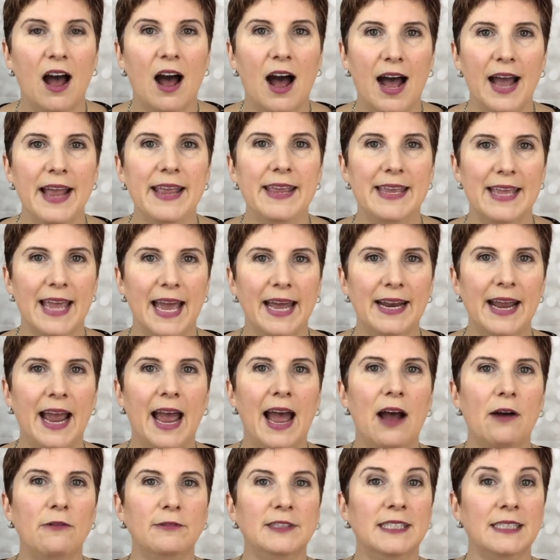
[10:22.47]
I get
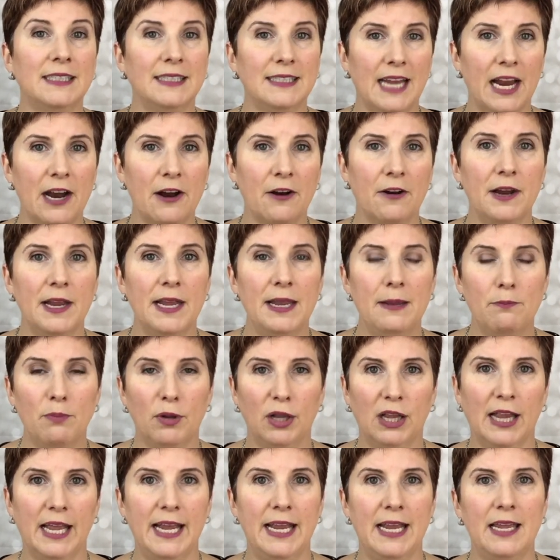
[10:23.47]
how scary
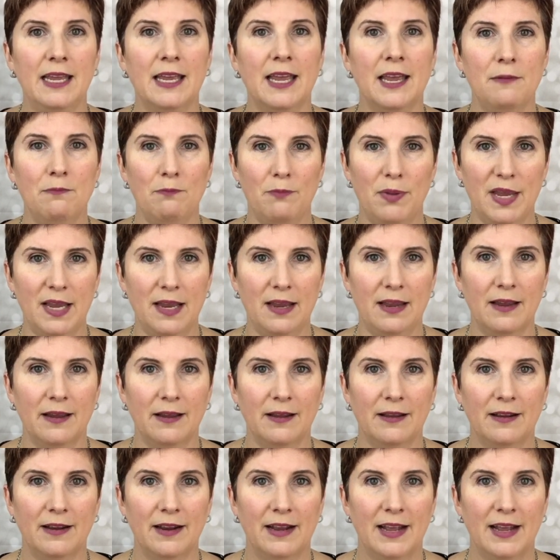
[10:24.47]
play can be.